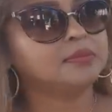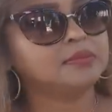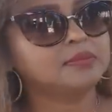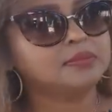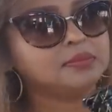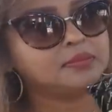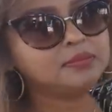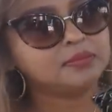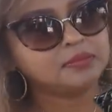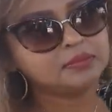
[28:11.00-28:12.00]

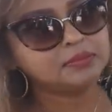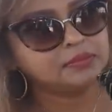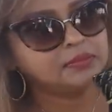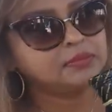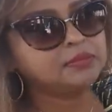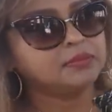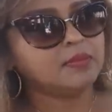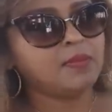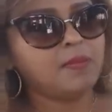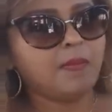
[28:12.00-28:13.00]

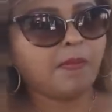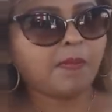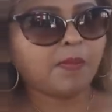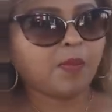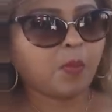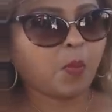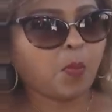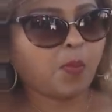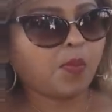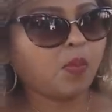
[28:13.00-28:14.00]

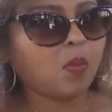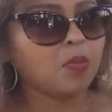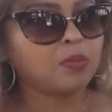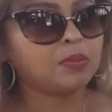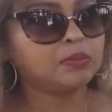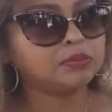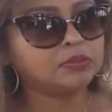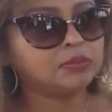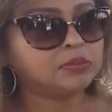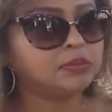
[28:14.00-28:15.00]

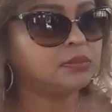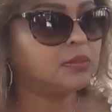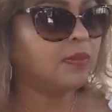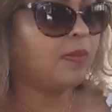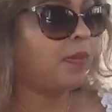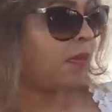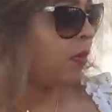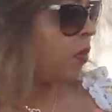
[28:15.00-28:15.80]
(silent)